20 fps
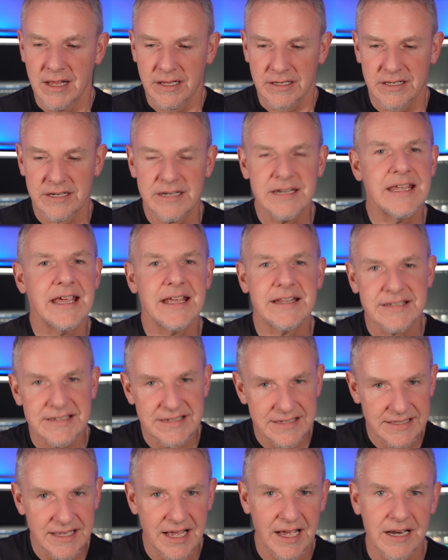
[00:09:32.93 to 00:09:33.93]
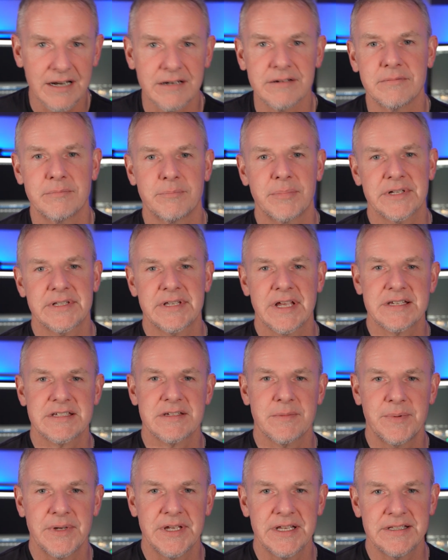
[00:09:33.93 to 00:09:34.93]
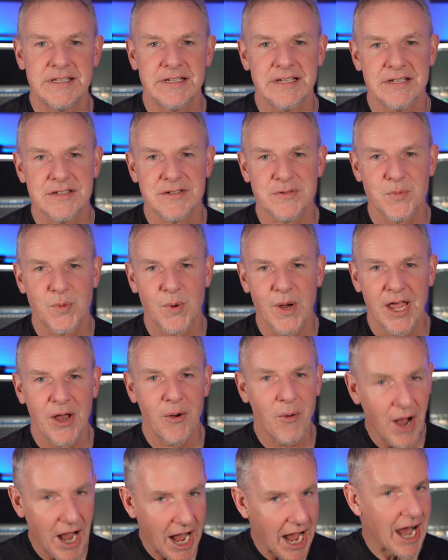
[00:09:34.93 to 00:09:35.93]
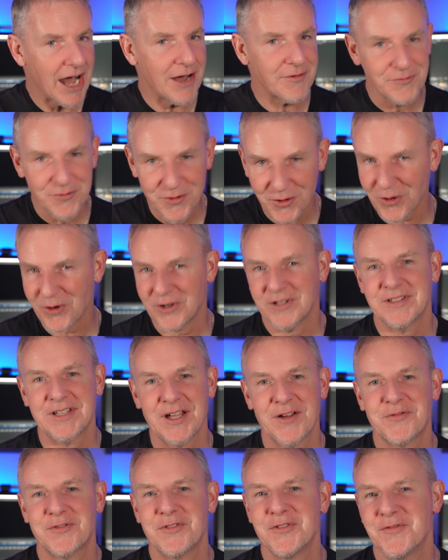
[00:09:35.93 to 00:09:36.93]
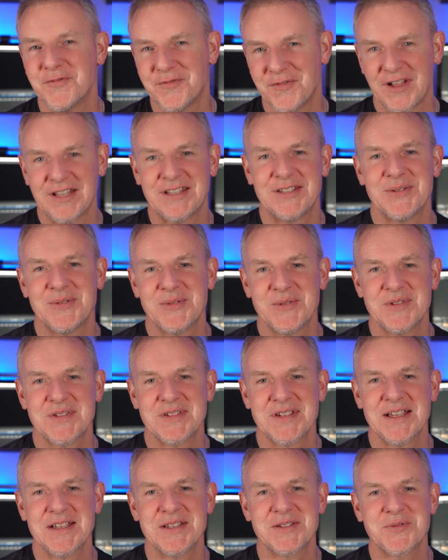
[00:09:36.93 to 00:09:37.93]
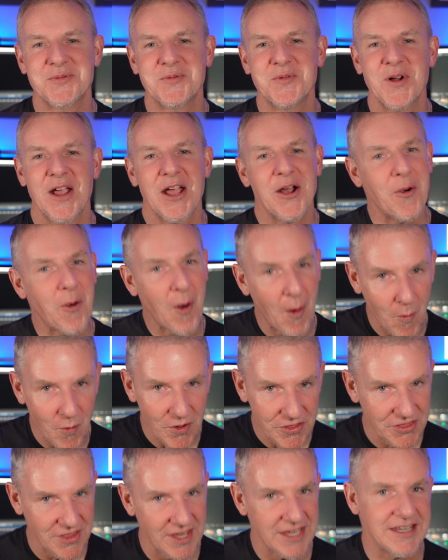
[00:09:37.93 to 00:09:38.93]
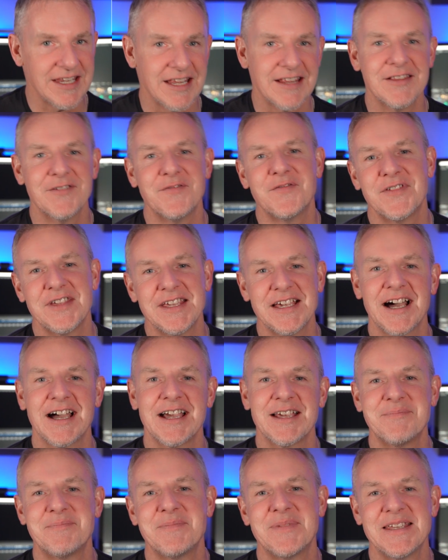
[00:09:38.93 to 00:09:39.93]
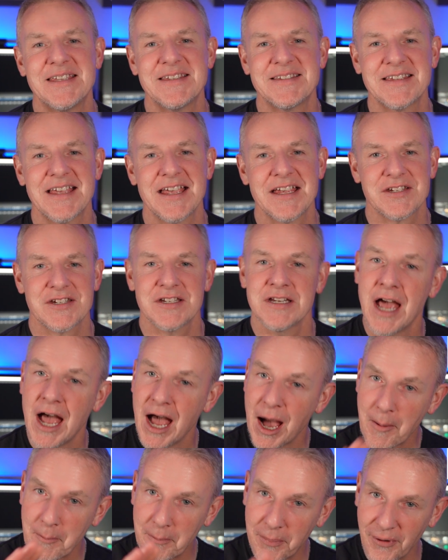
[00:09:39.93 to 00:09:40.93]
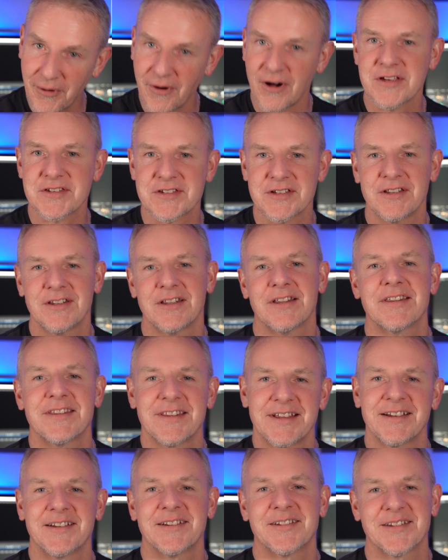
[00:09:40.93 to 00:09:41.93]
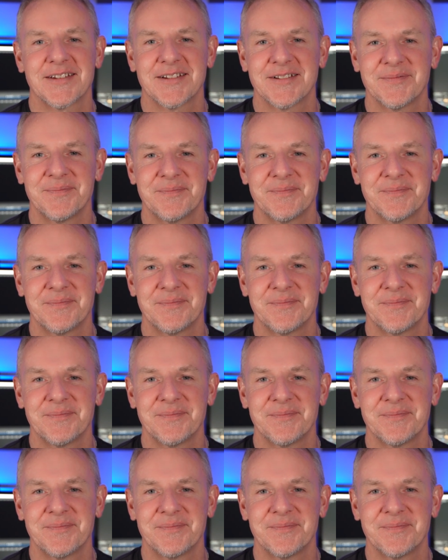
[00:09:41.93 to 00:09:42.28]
creators that are participating as well have got different videos as well within the VIP section, plus other things.